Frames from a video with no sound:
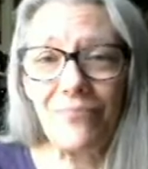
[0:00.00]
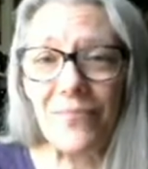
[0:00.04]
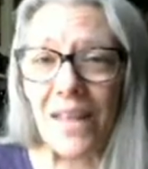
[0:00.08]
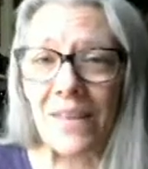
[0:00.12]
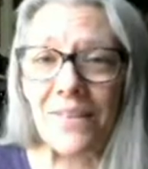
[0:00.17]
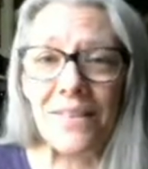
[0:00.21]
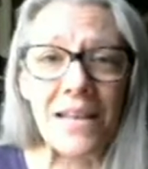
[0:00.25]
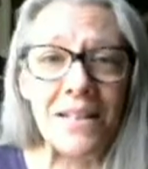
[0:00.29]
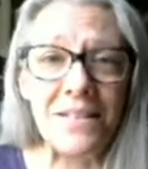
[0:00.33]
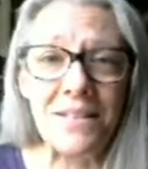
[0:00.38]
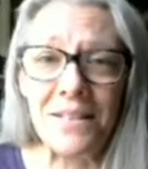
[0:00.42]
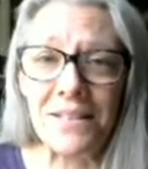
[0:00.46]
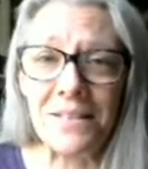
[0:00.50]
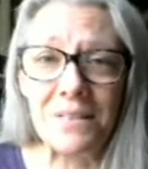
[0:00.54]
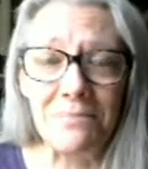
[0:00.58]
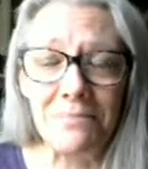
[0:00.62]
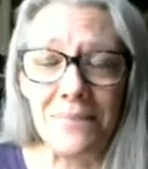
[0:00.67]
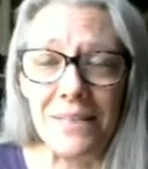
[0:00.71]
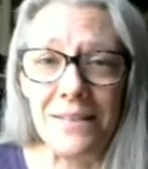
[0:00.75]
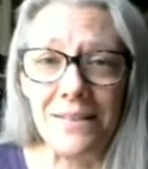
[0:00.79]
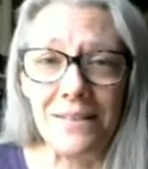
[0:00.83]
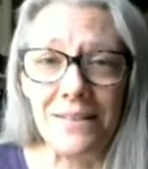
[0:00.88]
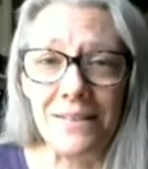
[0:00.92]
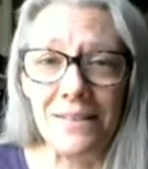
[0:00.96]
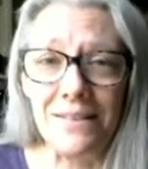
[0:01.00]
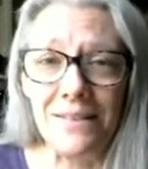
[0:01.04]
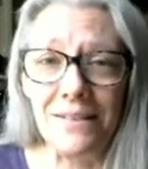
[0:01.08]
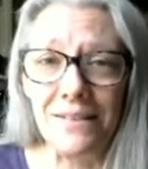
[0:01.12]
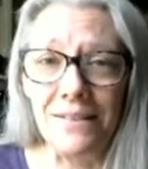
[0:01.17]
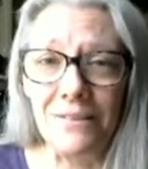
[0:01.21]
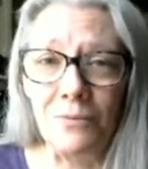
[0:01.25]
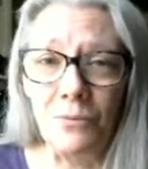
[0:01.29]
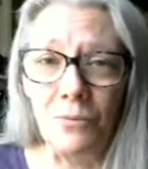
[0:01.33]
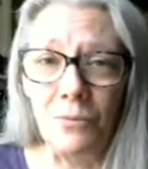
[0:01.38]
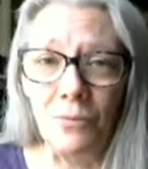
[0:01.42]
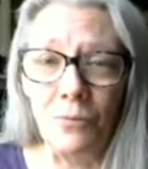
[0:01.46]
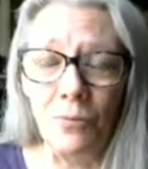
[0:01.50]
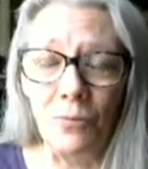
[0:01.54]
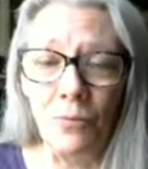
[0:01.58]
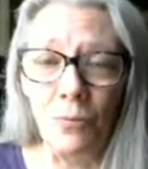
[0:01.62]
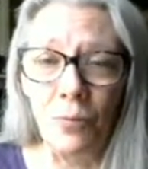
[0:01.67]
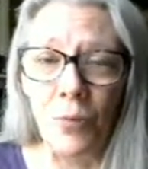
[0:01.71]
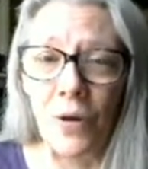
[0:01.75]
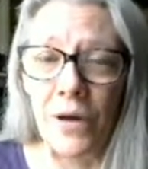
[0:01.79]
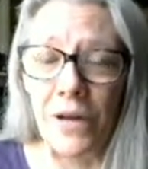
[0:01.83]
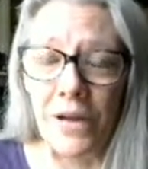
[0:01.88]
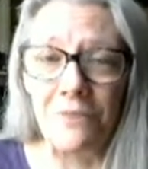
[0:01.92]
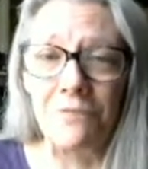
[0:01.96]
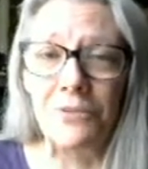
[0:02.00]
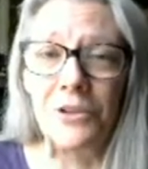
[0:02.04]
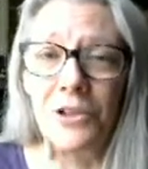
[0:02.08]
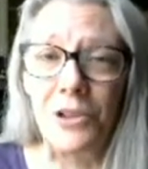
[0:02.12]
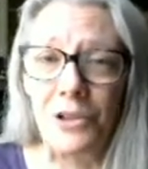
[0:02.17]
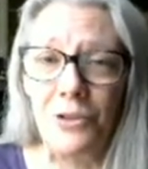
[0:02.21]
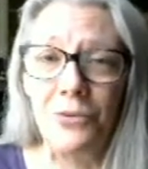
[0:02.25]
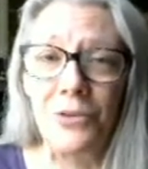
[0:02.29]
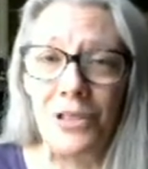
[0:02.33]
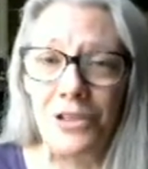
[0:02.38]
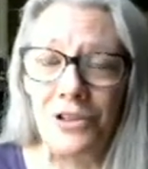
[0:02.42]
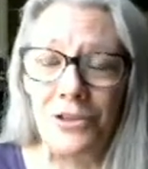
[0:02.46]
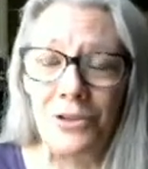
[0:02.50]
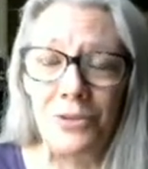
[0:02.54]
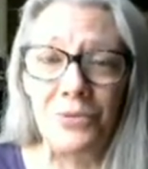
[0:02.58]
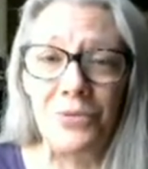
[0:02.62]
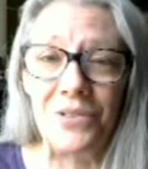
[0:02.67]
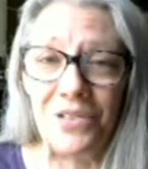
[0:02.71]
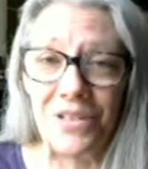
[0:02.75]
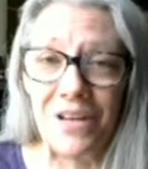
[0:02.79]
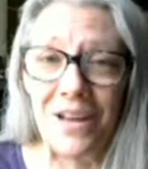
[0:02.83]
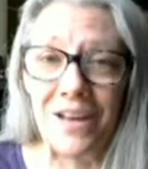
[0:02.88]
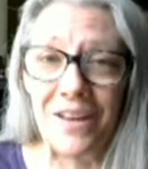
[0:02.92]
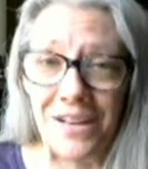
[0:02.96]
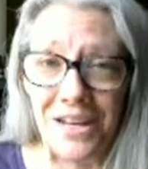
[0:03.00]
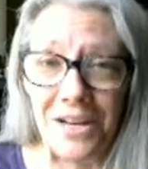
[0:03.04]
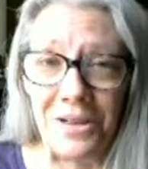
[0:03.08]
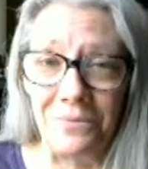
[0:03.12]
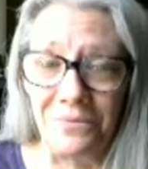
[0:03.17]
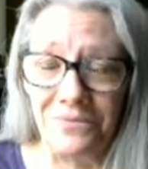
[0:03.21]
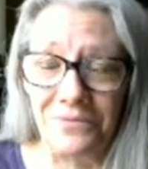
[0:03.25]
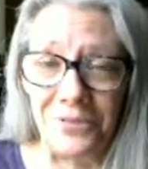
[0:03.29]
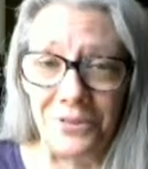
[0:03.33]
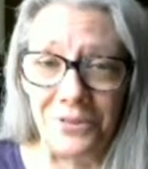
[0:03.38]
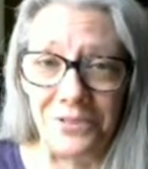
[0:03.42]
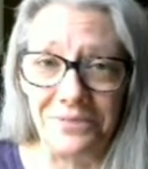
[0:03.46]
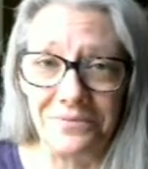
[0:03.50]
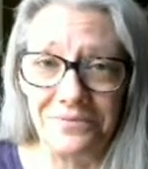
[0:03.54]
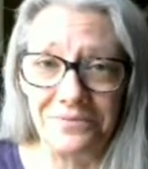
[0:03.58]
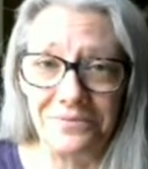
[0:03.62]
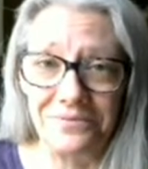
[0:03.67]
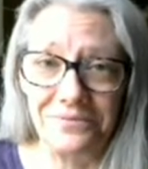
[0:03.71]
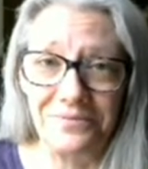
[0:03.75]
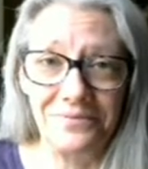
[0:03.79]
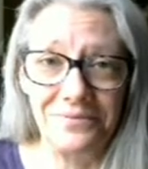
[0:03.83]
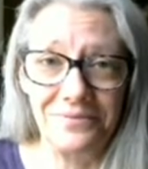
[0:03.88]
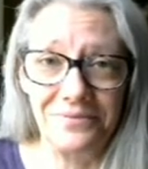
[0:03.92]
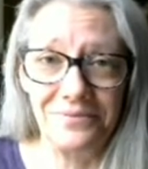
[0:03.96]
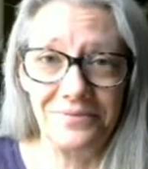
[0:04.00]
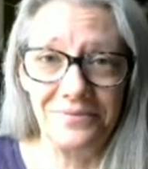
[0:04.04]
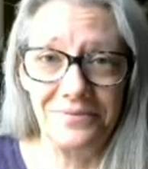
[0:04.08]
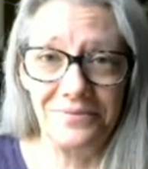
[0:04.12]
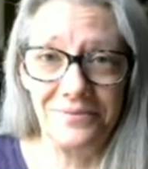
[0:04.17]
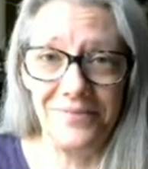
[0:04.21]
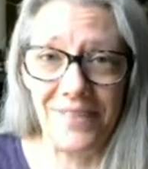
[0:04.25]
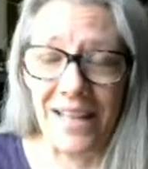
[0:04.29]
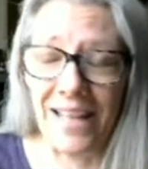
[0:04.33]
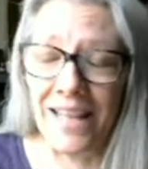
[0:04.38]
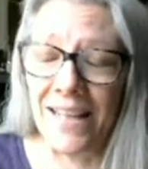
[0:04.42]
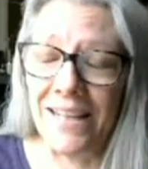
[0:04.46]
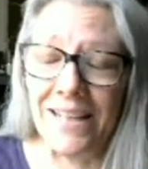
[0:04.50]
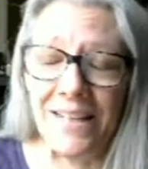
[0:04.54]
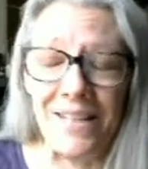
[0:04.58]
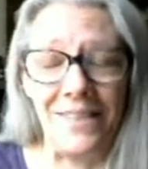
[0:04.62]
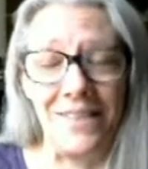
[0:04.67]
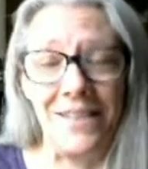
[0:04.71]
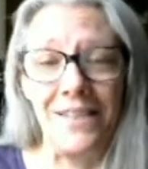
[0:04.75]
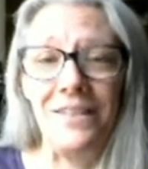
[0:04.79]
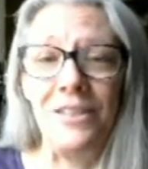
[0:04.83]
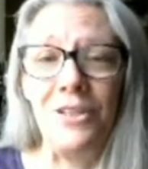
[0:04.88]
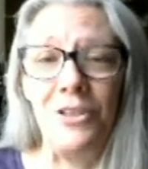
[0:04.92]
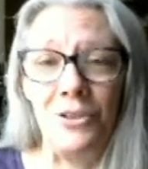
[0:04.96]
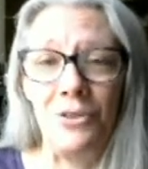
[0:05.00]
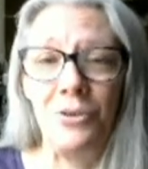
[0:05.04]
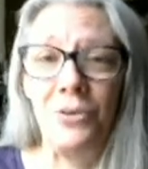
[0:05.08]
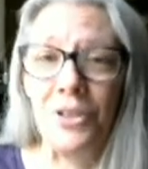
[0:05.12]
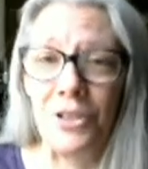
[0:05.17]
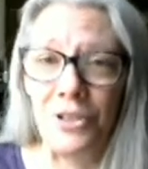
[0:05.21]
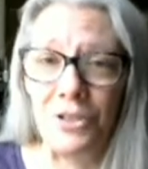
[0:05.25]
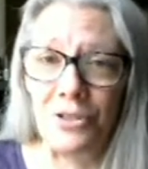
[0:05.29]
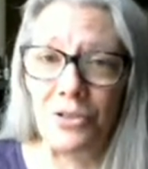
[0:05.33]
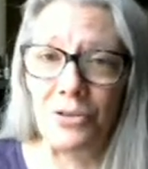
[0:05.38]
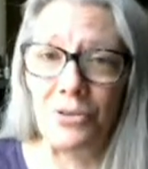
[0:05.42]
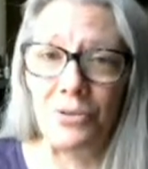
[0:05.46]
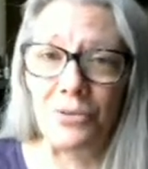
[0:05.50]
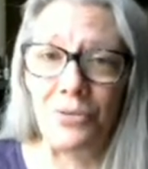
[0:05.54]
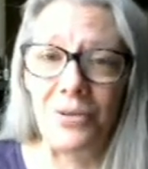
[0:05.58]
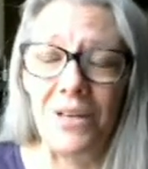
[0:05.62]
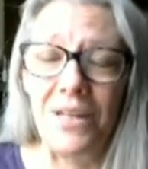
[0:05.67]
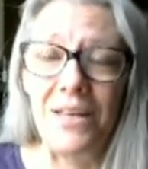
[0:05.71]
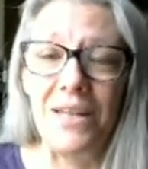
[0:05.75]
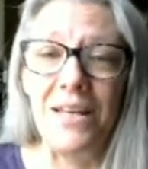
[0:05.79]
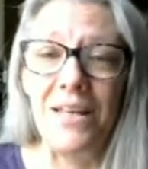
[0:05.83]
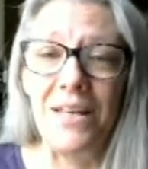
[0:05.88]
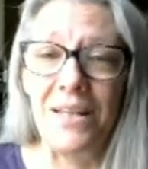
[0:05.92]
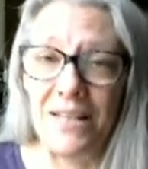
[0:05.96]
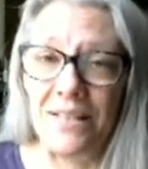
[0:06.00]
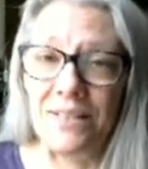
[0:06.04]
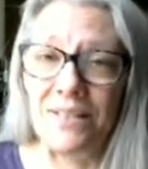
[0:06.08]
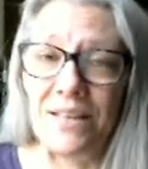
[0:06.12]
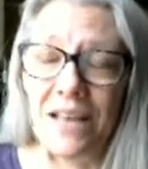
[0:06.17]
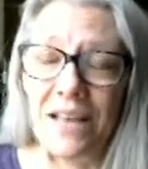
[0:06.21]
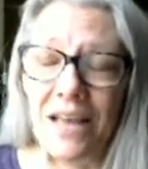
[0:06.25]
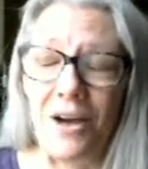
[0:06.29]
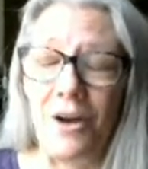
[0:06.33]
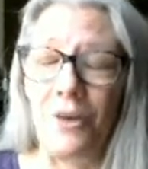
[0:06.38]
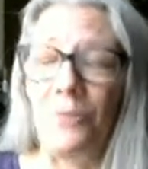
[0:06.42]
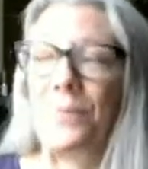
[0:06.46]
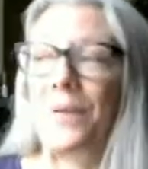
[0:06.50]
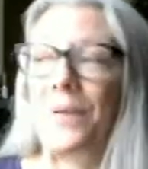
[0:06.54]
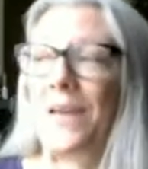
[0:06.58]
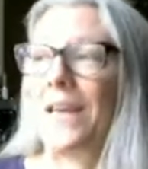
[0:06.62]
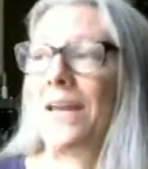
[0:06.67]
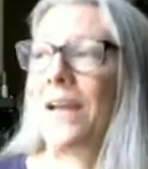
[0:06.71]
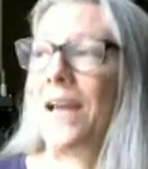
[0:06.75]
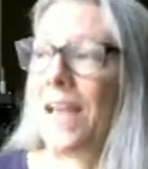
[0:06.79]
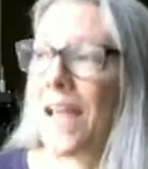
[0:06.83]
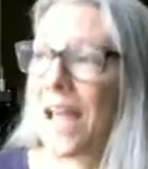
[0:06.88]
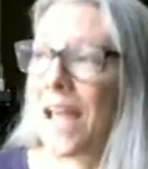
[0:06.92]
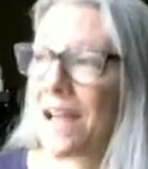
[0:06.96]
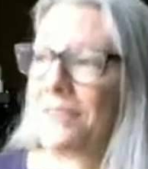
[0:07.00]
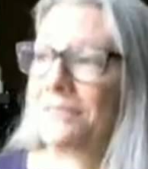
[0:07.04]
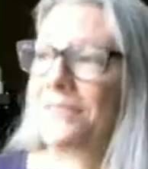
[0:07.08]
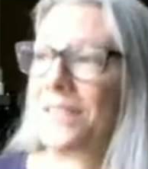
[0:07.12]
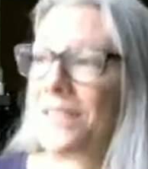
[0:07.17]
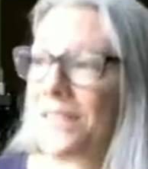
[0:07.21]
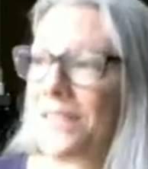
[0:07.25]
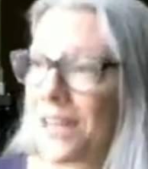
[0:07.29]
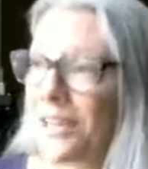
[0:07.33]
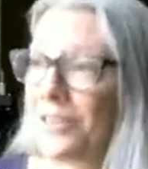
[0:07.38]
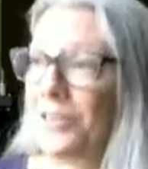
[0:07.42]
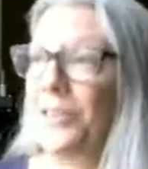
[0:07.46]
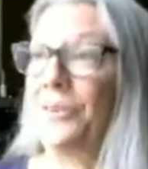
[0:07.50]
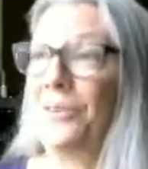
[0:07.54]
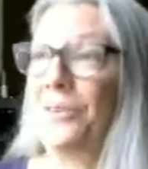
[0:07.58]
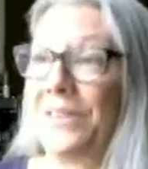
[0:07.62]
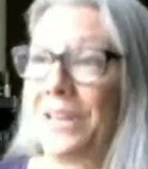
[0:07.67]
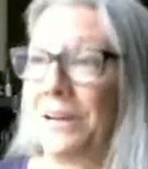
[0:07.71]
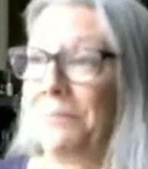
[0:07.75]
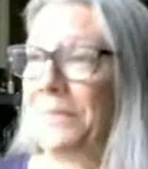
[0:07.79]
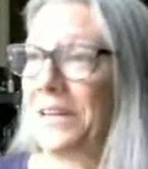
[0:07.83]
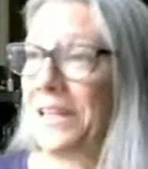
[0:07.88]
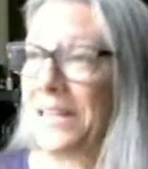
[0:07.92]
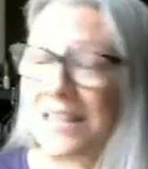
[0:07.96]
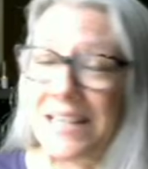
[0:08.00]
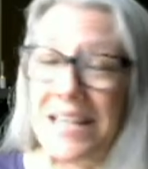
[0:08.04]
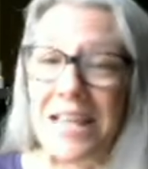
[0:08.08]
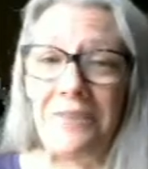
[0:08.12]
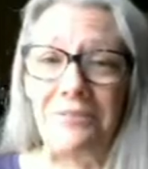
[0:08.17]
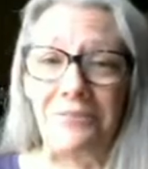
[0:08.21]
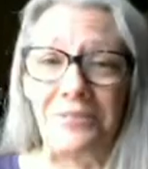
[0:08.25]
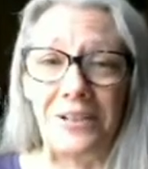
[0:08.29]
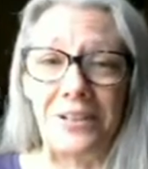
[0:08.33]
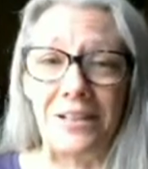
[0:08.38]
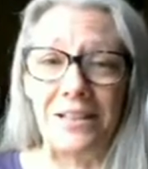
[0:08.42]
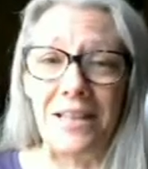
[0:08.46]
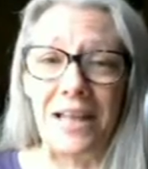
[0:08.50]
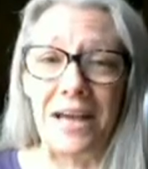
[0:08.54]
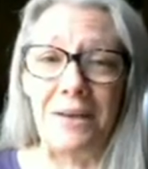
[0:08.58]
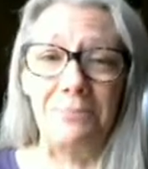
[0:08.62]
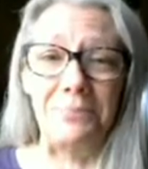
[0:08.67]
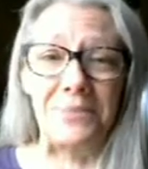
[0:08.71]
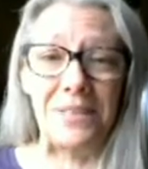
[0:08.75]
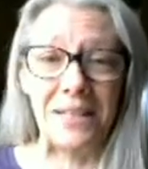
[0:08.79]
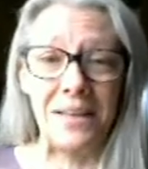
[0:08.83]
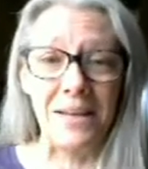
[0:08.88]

That doesn't mean whatever you can do is not helpful anything that you can do is a help. And I have to tell you, and I'm going to get for verklempt,